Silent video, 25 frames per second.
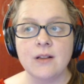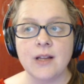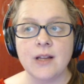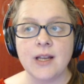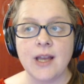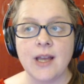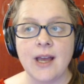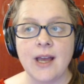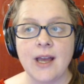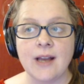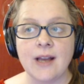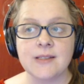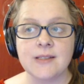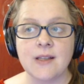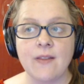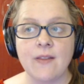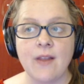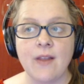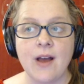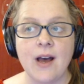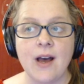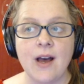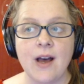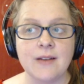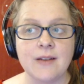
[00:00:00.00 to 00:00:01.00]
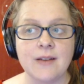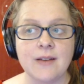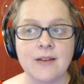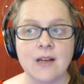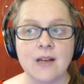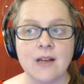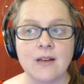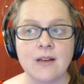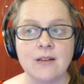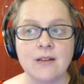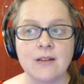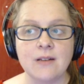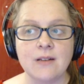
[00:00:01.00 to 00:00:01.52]
click X on the hot
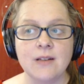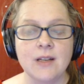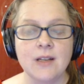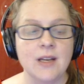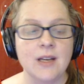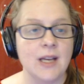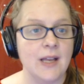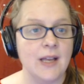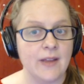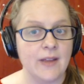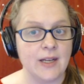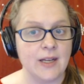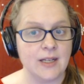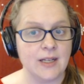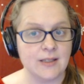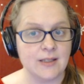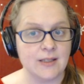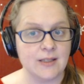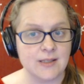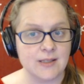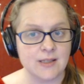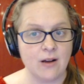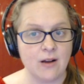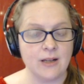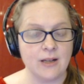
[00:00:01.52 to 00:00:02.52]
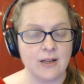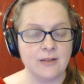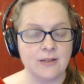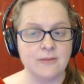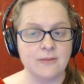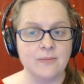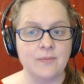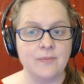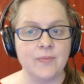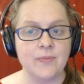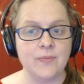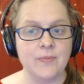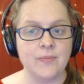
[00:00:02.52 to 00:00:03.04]
sun, and then it's
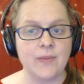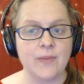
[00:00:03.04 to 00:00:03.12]
gone.